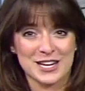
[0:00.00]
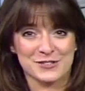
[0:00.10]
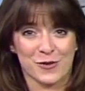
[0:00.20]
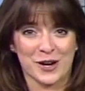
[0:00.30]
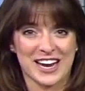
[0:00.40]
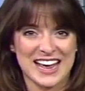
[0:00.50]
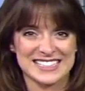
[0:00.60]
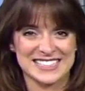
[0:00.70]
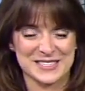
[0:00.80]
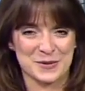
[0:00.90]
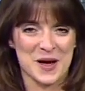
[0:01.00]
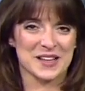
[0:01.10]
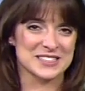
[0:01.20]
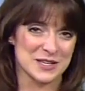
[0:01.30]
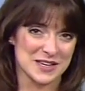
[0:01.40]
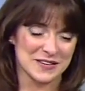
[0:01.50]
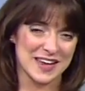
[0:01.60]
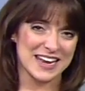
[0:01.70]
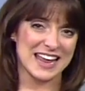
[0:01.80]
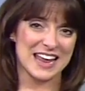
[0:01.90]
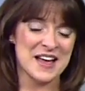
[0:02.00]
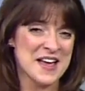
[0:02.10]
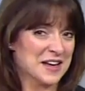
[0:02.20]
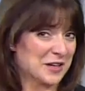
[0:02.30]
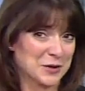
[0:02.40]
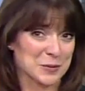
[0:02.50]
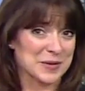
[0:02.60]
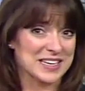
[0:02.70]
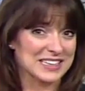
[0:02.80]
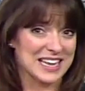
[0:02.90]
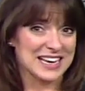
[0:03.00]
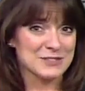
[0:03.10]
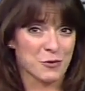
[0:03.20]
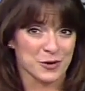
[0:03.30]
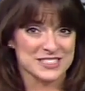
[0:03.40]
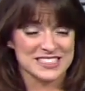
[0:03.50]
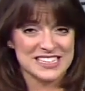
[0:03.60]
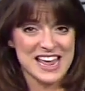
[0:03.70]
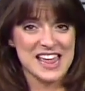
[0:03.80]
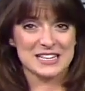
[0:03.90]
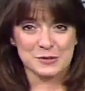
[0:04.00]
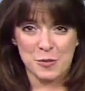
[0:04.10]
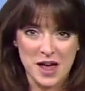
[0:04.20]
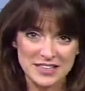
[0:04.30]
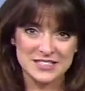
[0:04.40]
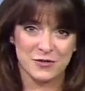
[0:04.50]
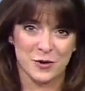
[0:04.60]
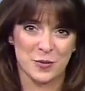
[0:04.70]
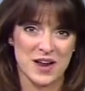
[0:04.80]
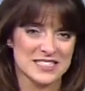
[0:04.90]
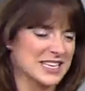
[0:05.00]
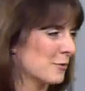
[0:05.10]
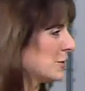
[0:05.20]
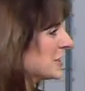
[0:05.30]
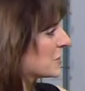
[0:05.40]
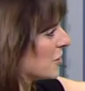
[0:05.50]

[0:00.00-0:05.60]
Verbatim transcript: wash forecast as well. So you get a green light for today as well as for Wednesday. We'll